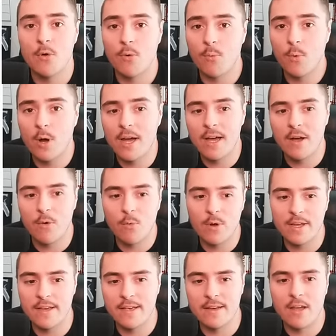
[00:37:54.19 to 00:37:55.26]
What a
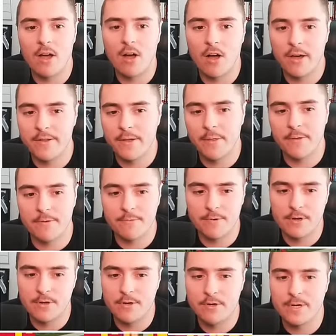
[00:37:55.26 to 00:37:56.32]
win on the
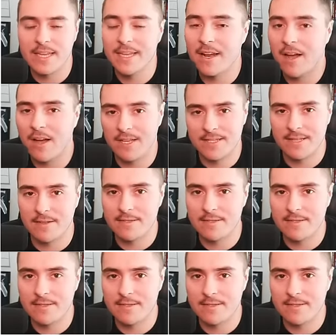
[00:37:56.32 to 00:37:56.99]
road in hostile